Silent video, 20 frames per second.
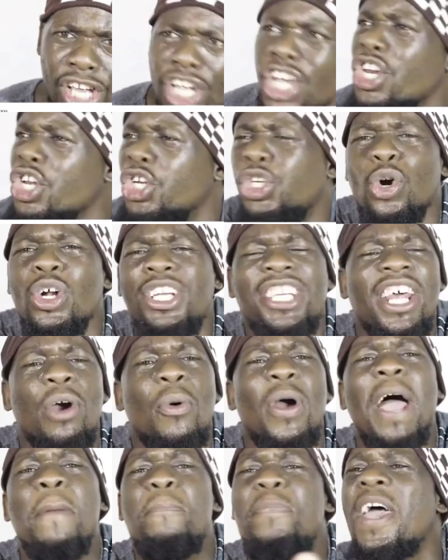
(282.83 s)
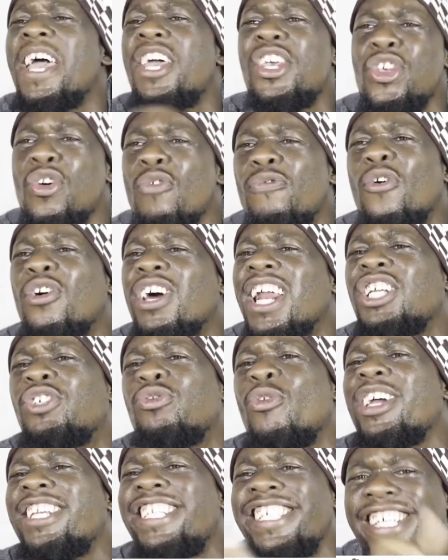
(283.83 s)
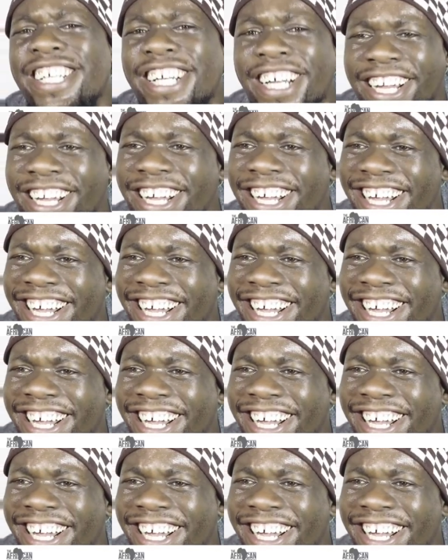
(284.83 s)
In short, they were paying you for graduating.